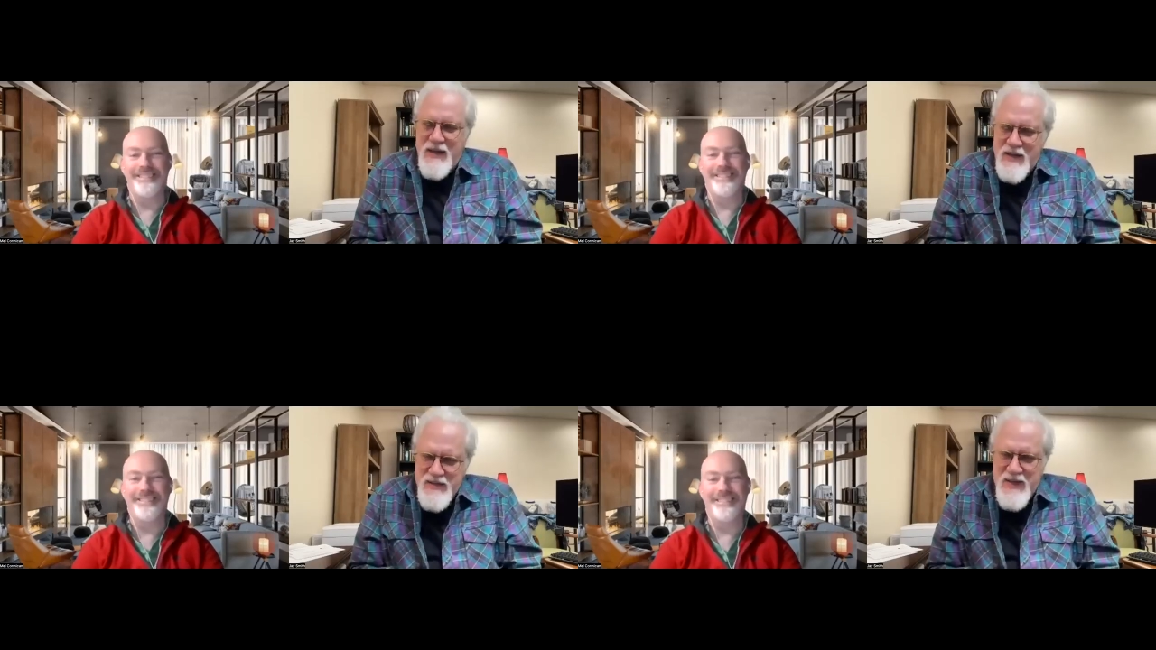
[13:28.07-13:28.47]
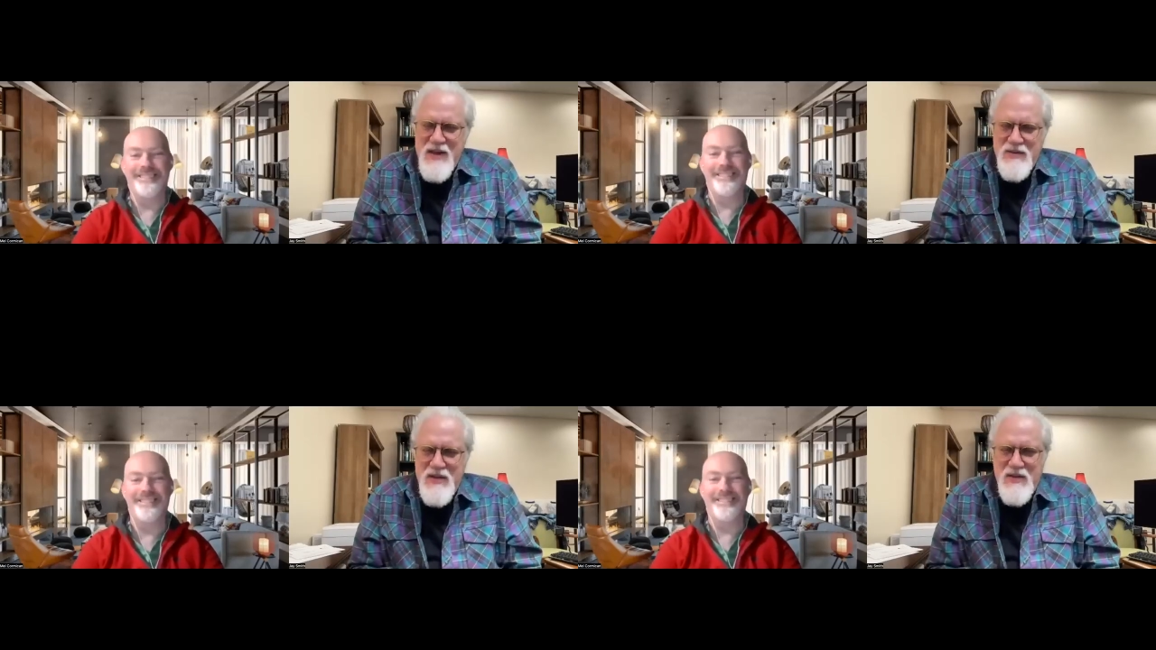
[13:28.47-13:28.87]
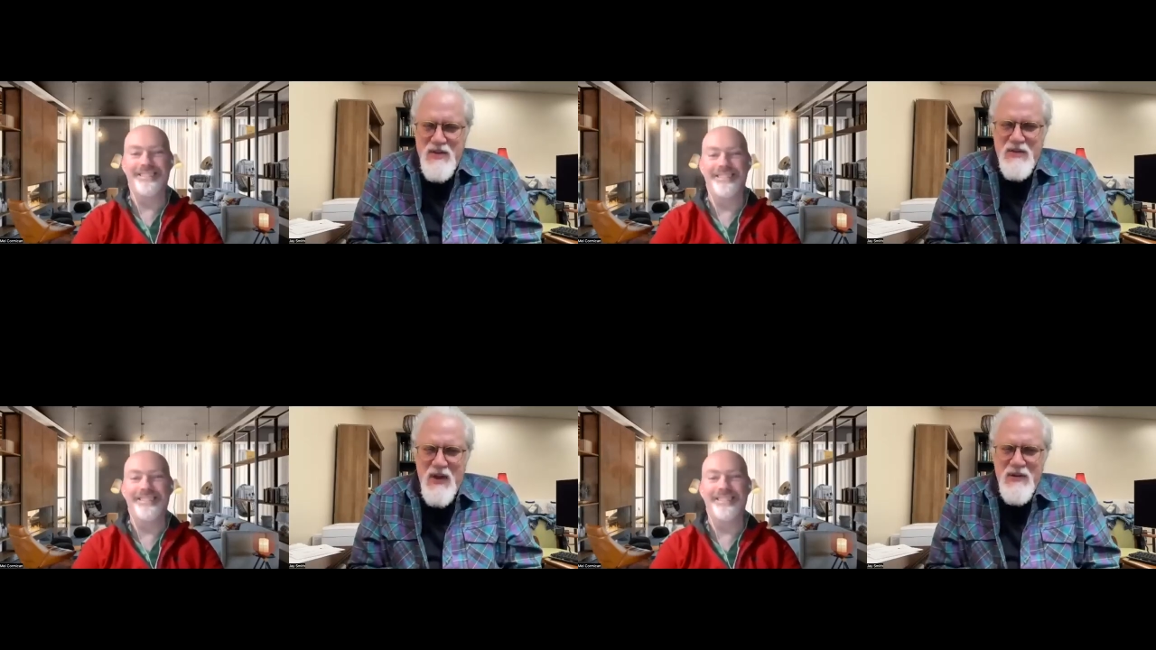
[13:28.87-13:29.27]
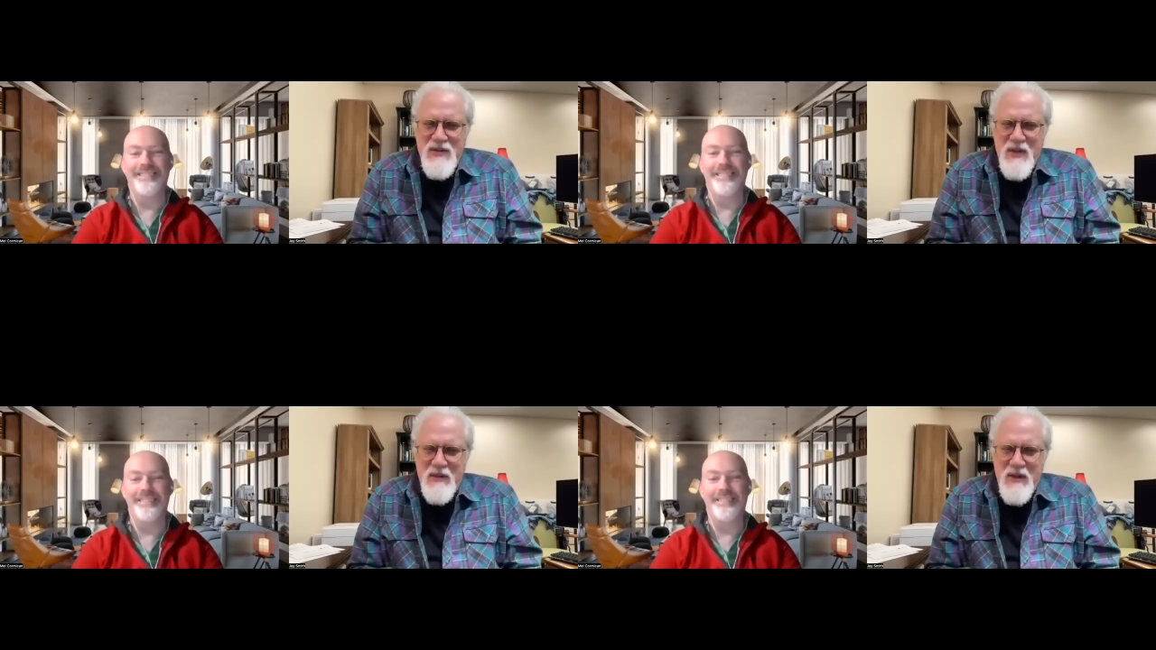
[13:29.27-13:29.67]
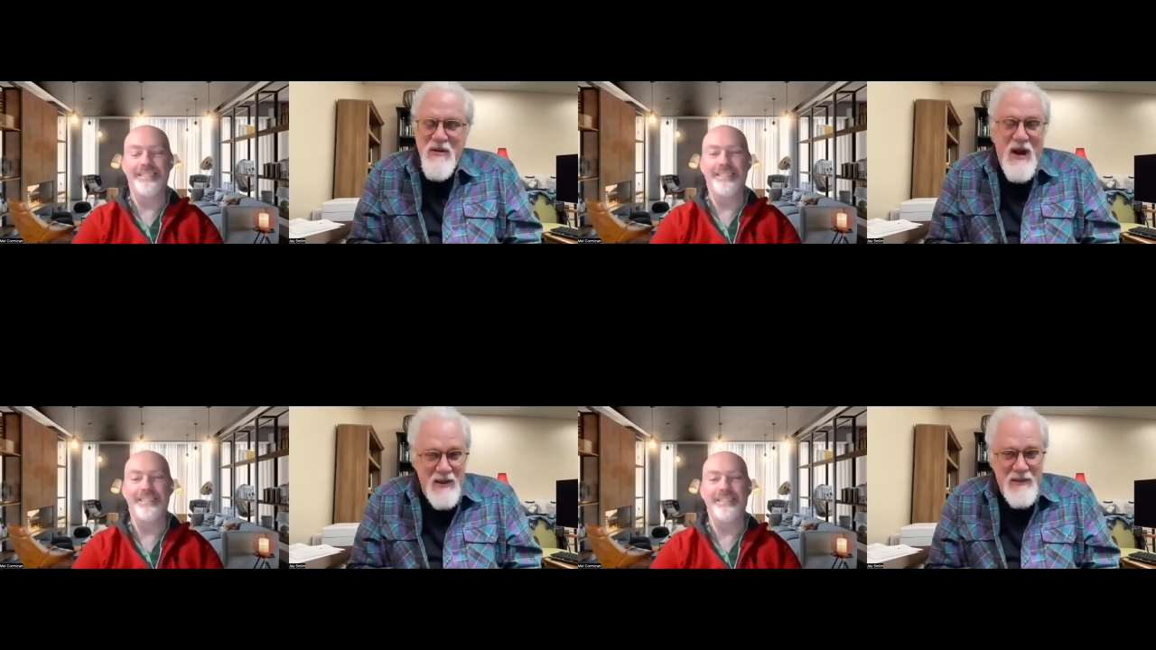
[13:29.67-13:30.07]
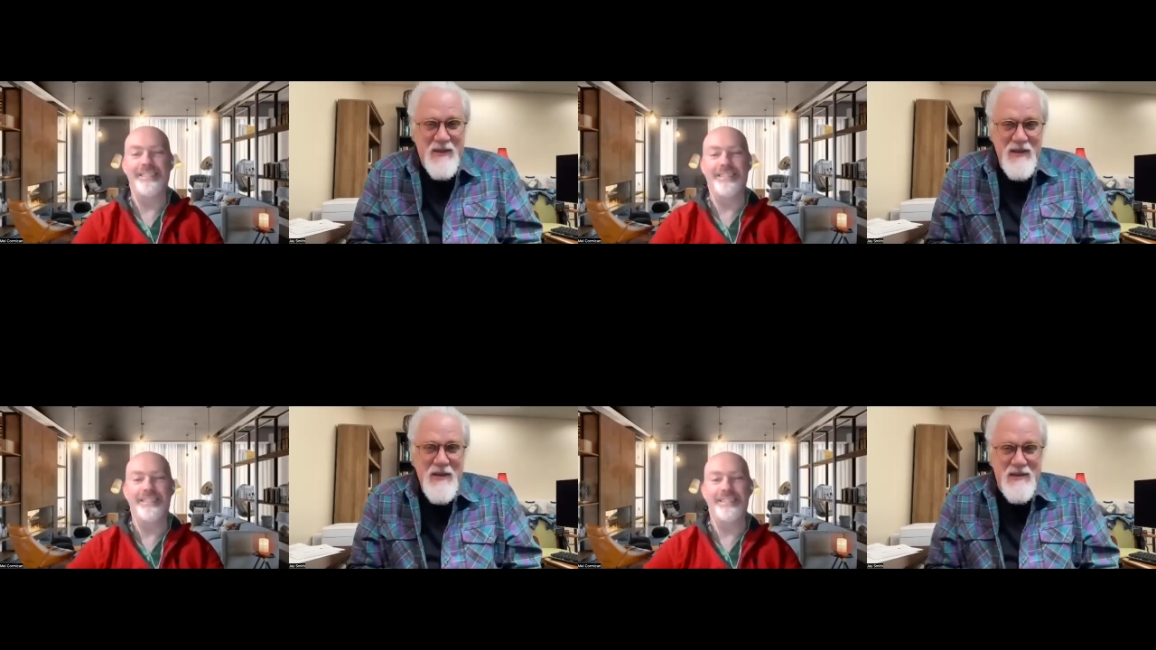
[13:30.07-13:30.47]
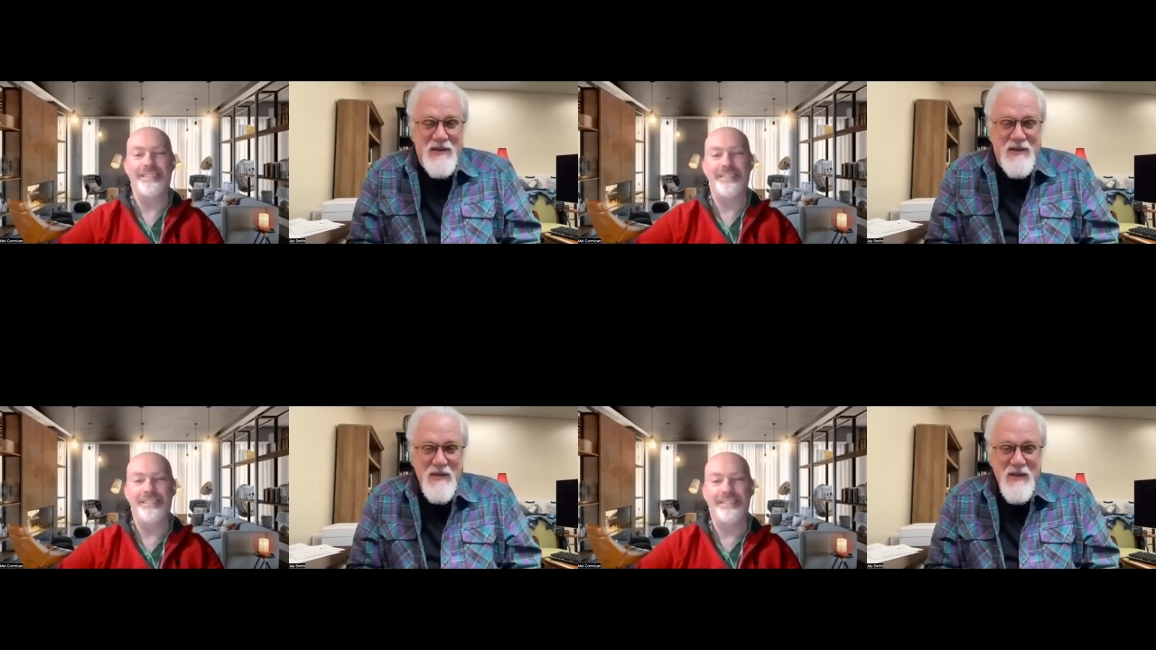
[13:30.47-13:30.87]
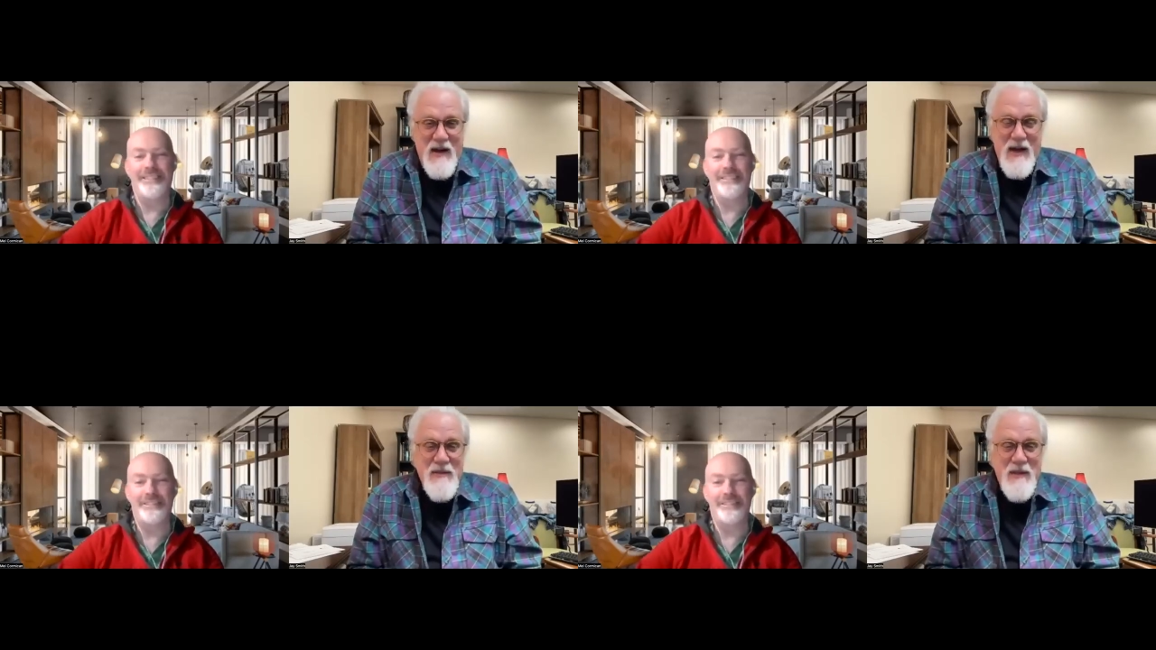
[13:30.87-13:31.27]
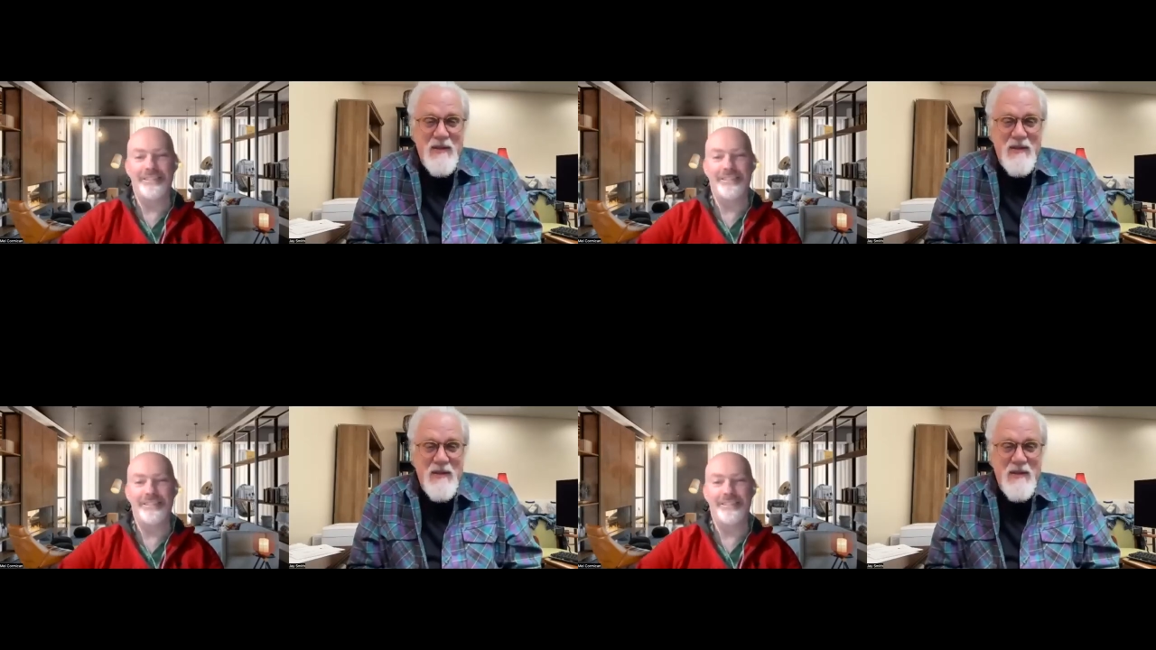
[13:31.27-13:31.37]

Speaker 1: is AJ Deus onto something here? I think he is. I think